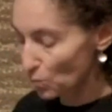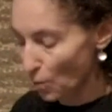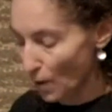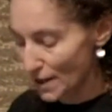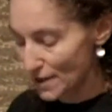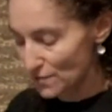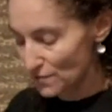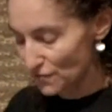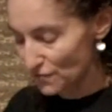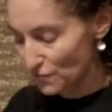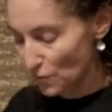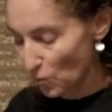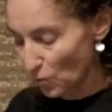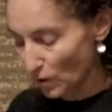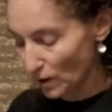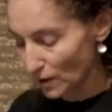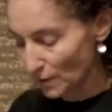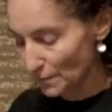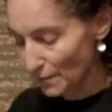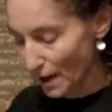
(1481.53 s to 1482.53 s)
white
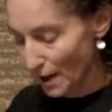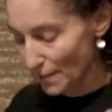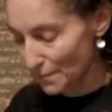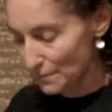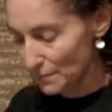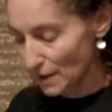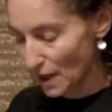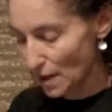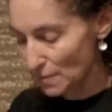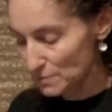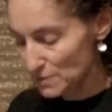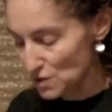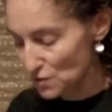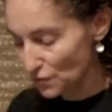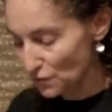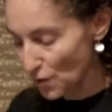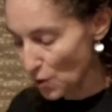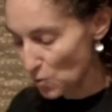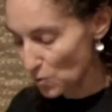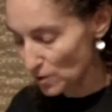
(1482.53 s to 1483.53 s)
form um, comes
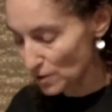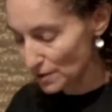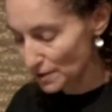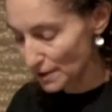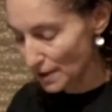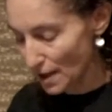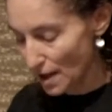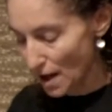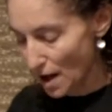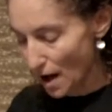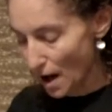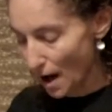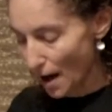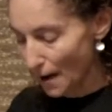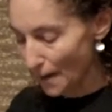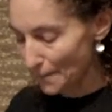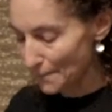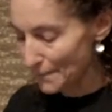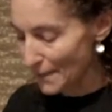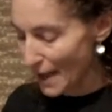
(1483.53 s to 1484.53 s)
forward.
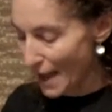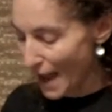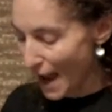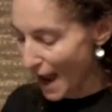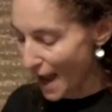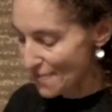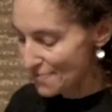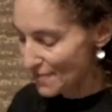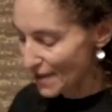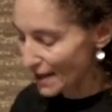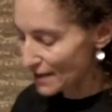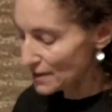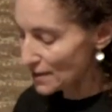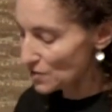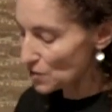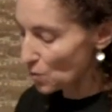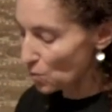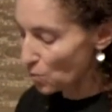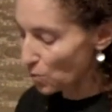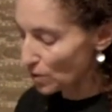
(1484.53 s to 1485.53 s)
Um, and then
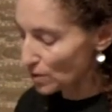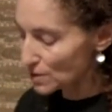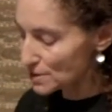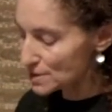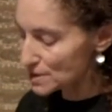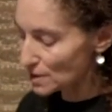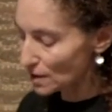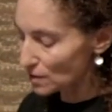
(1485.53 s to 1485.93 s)
in the work's